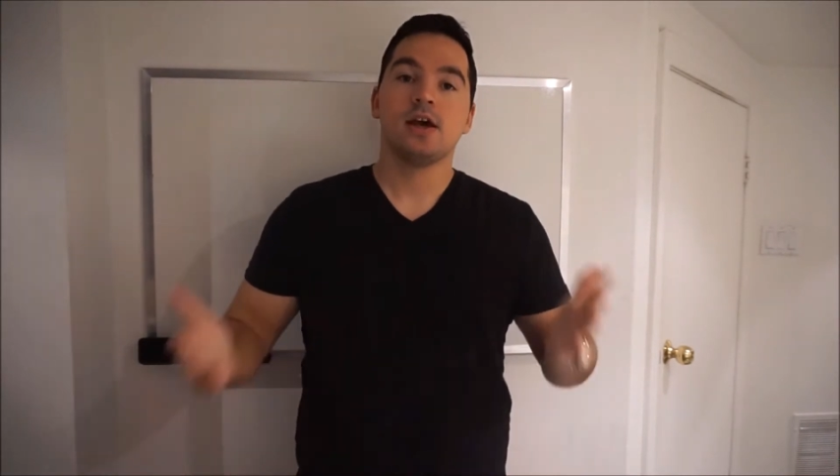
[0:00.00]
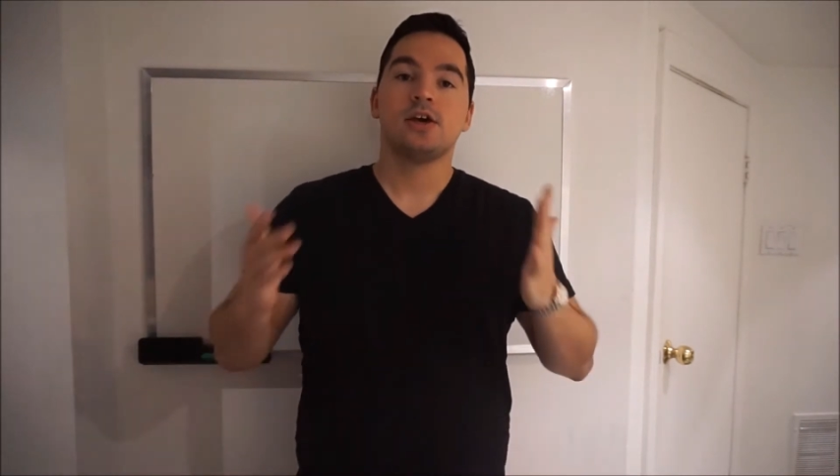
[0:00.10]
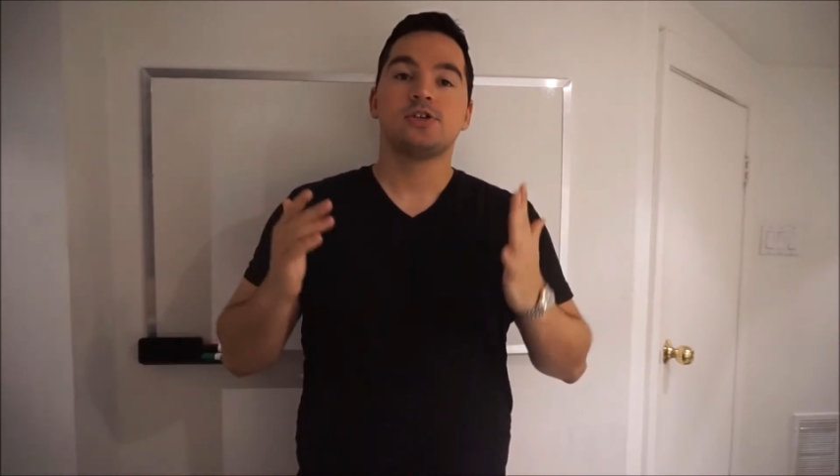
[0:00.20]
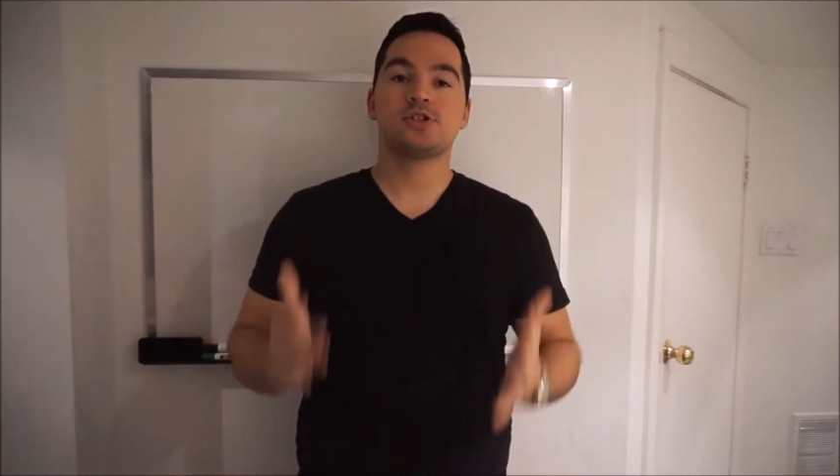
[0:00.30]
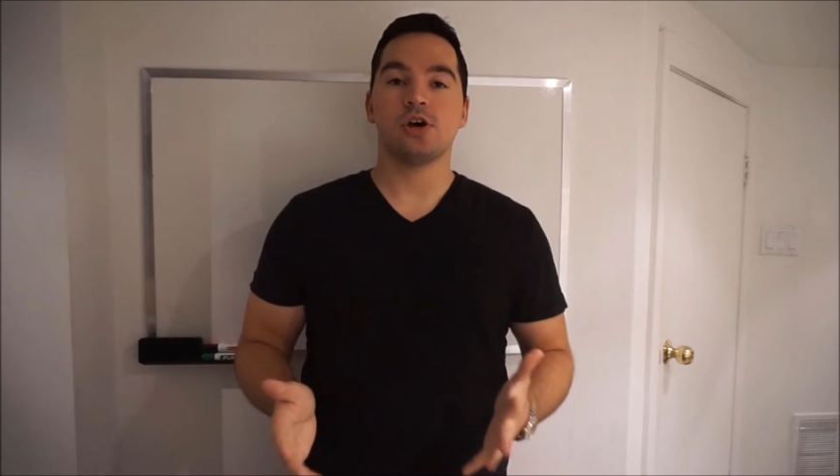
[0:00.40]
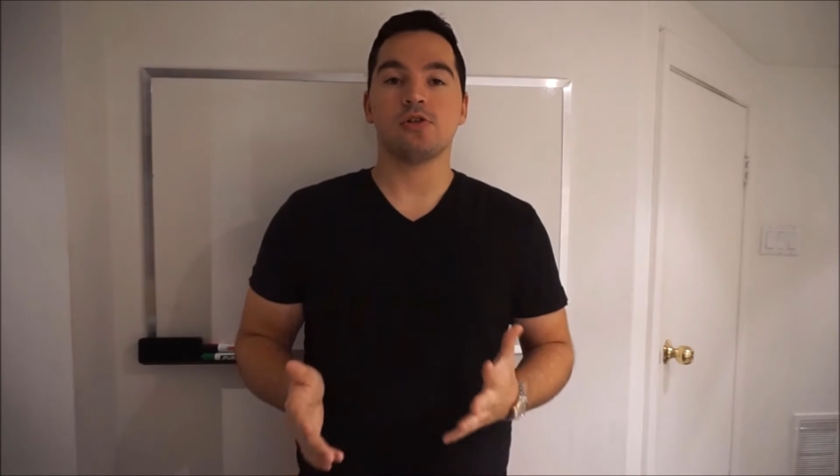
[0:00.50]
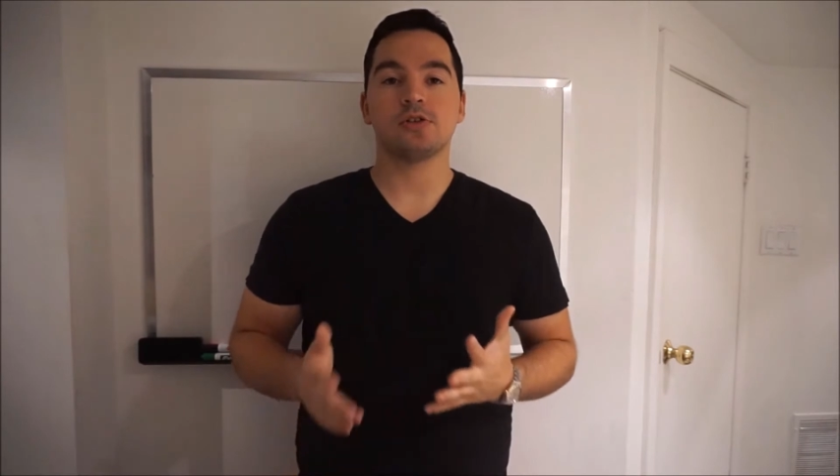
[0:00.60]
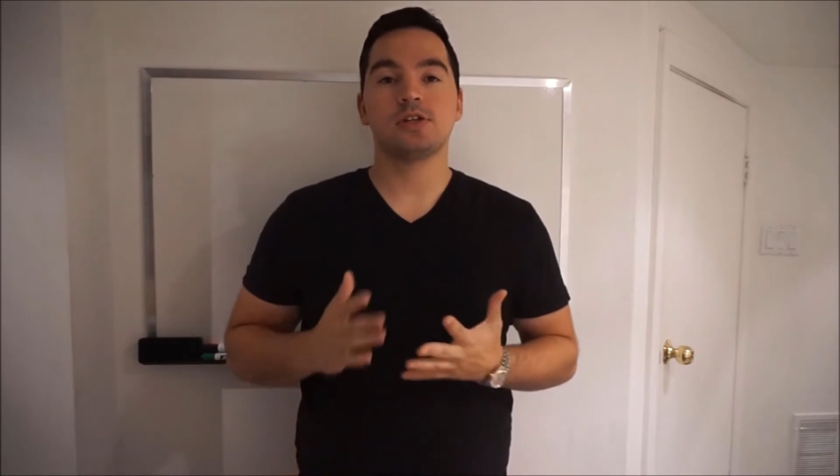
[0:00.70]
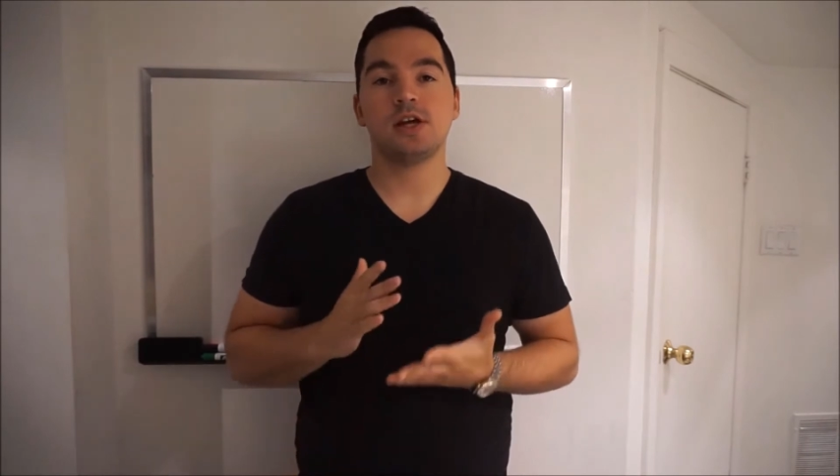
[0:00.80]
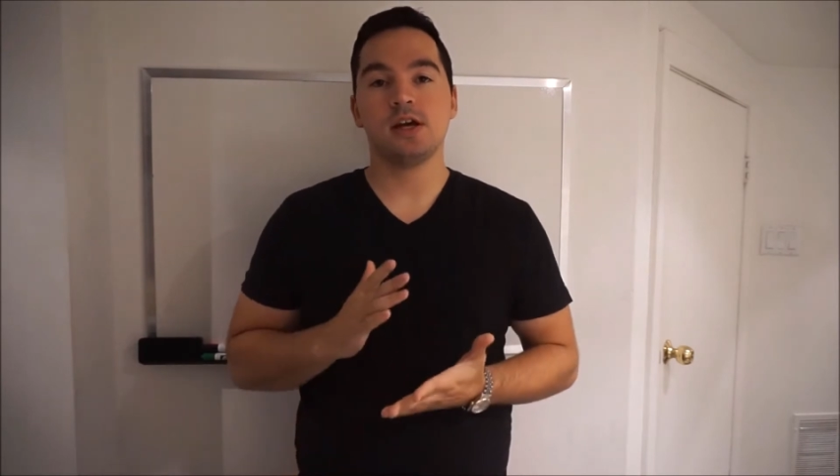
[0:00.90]
So,
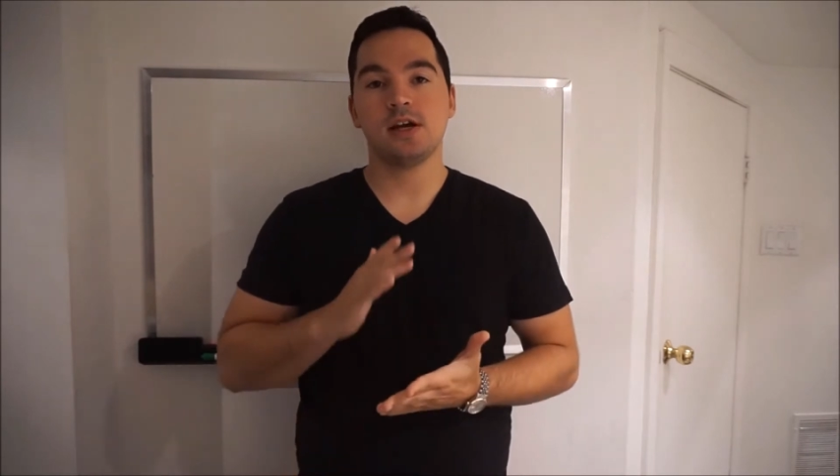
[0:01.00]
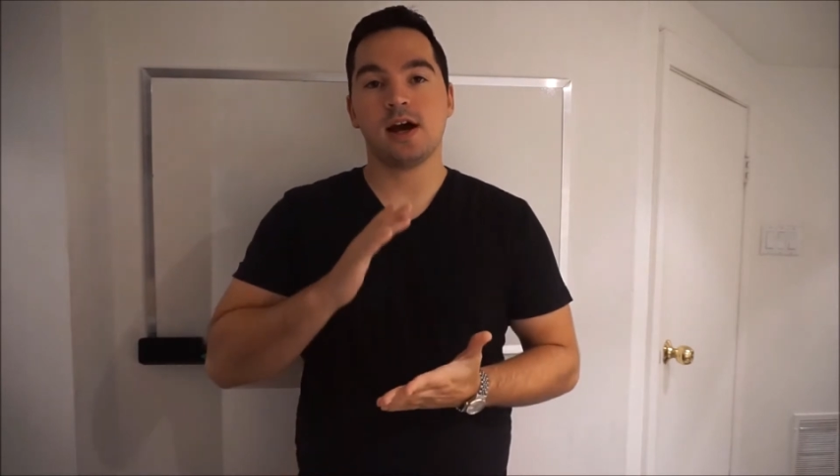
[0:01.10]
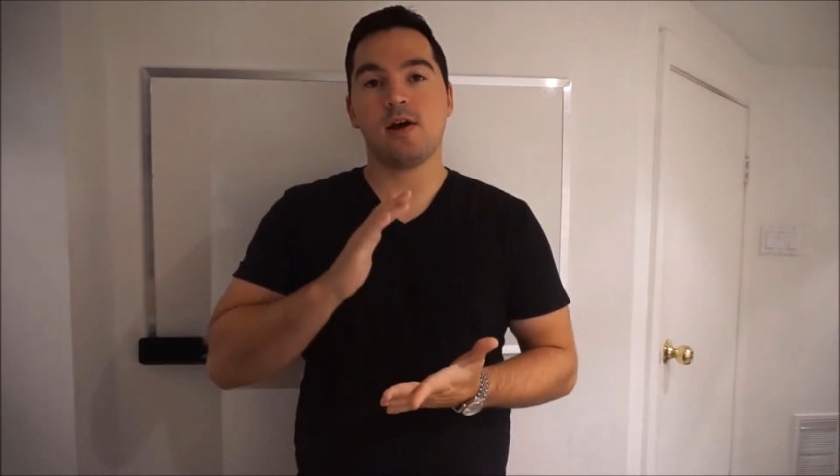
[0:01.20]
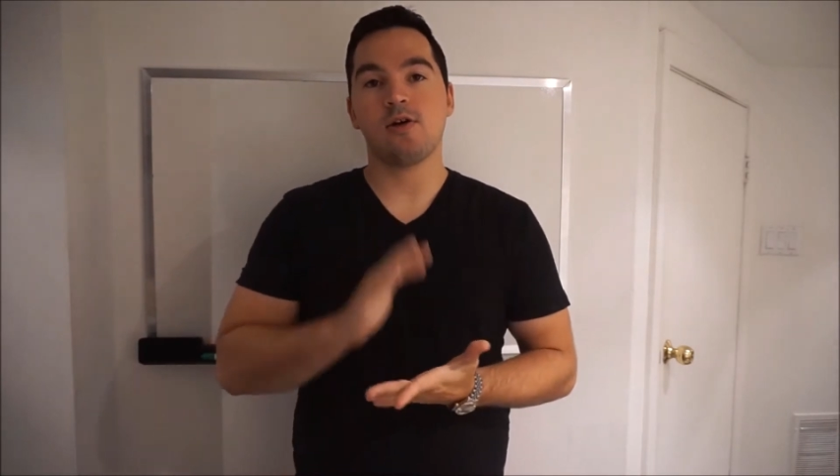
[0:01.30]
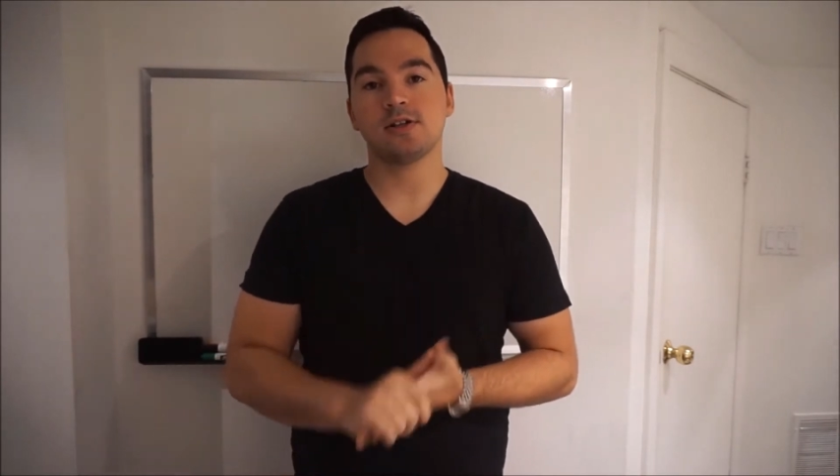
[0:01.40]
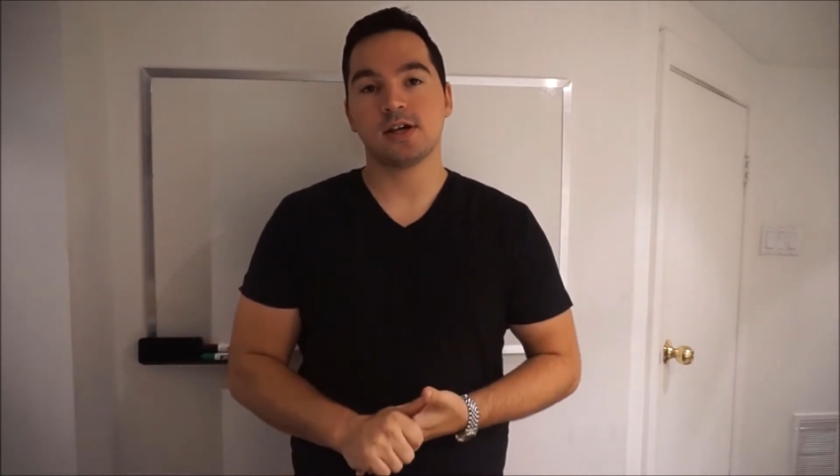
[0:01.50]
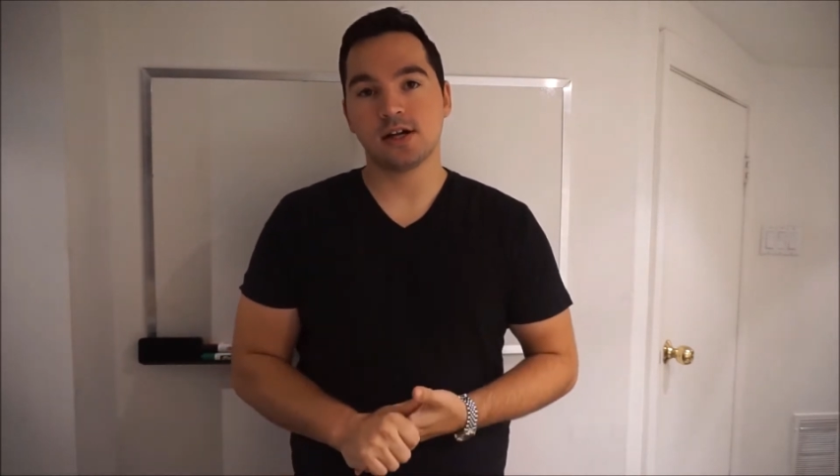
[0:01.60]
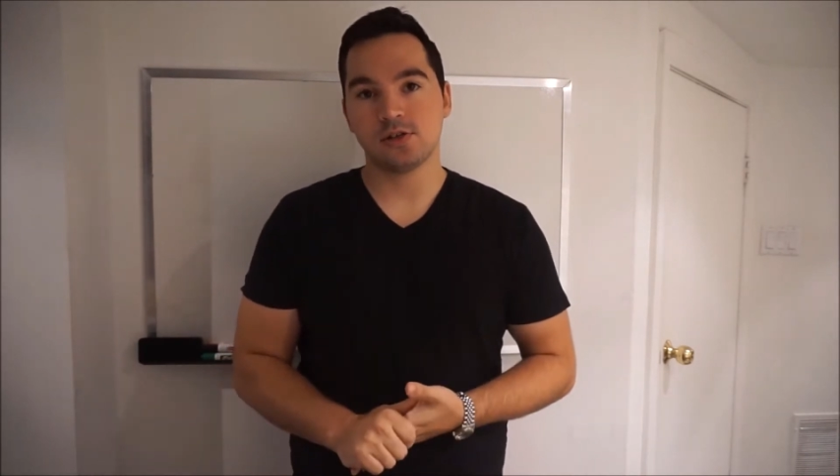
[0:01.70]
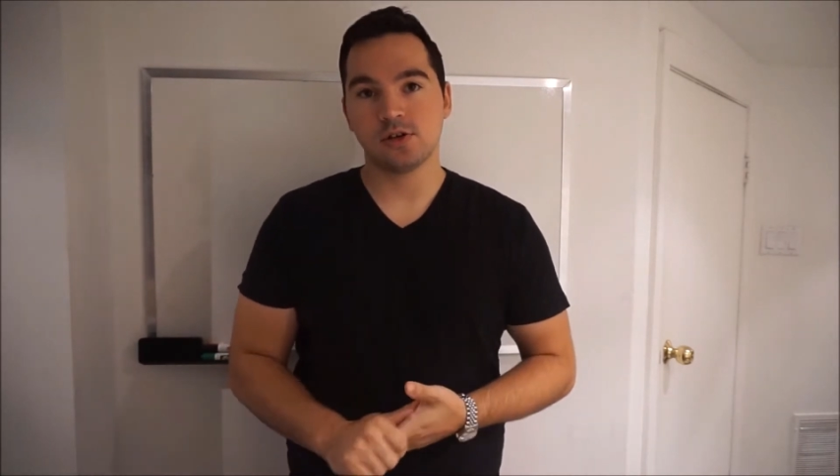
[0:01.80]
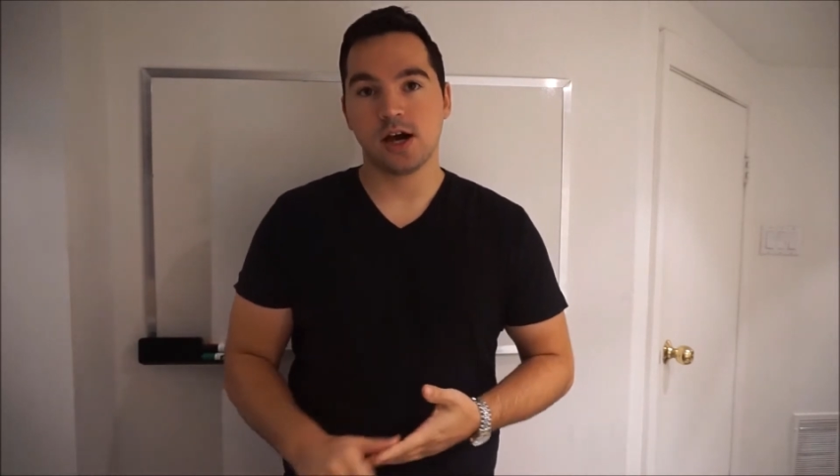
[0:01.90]
today I want to
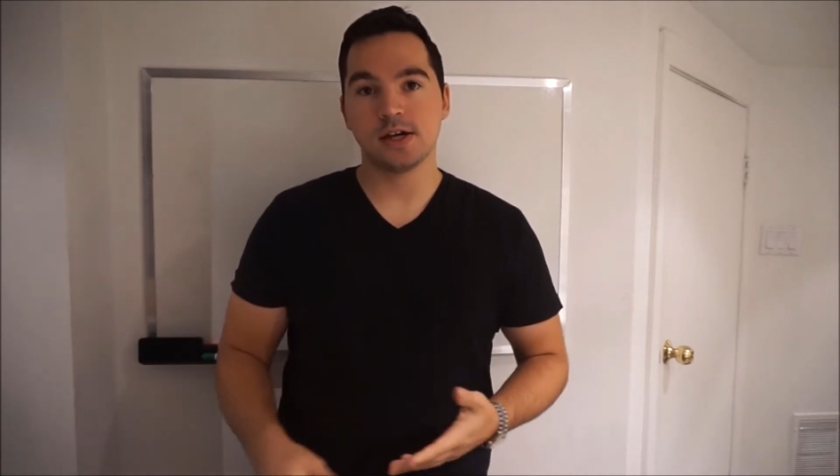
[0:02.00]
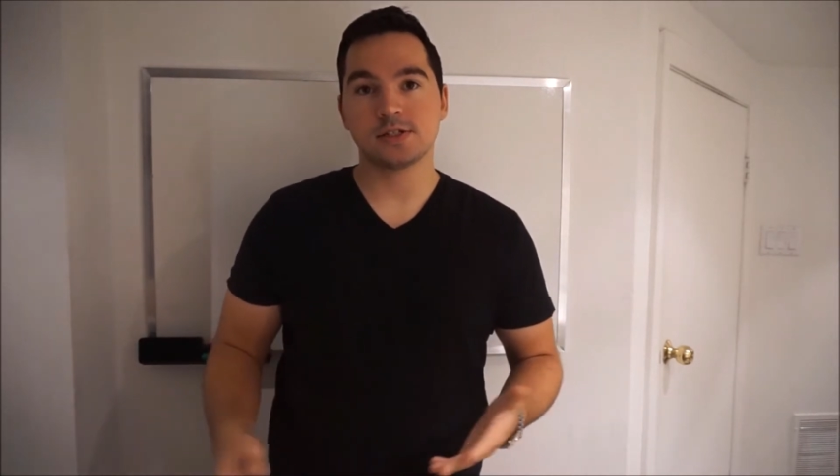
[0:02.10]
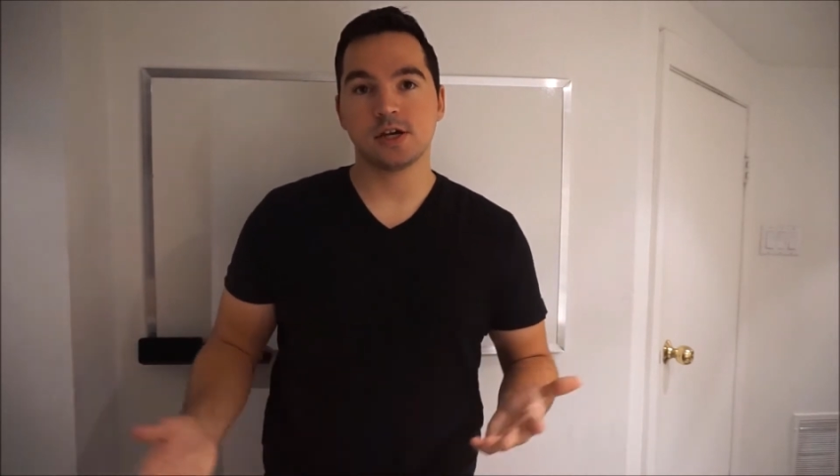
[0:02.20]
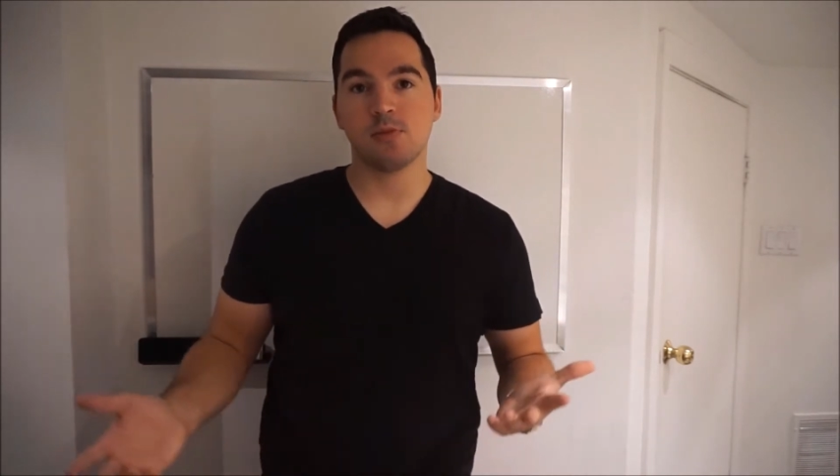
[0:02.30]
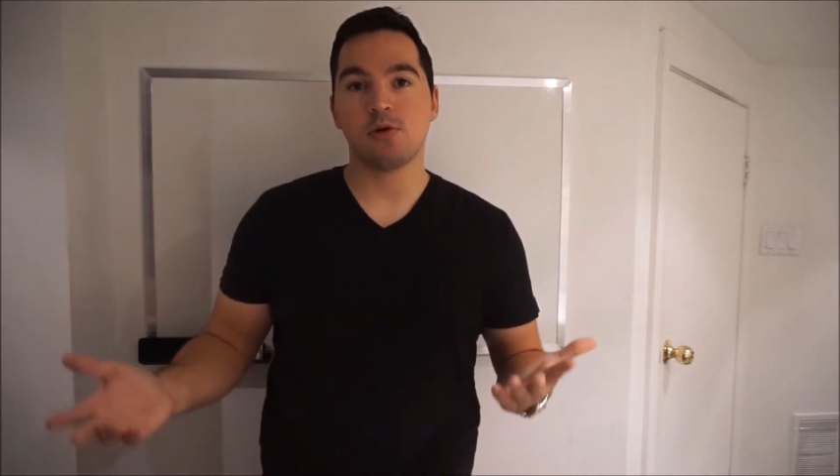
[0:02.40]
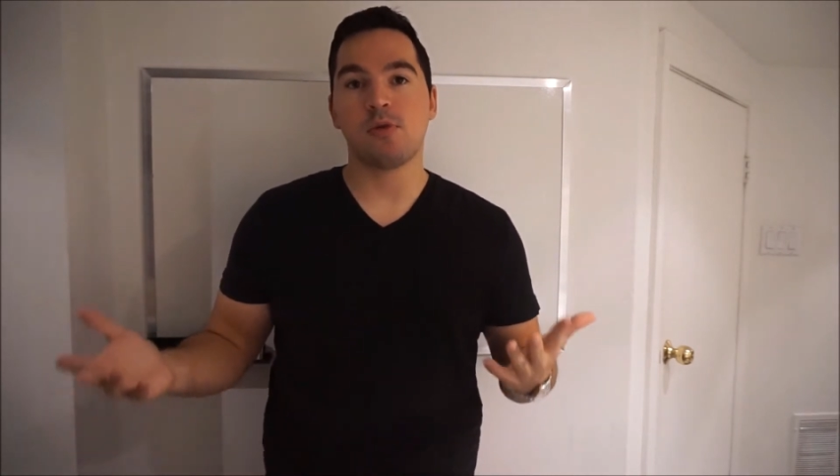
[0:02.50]
talk to you guys about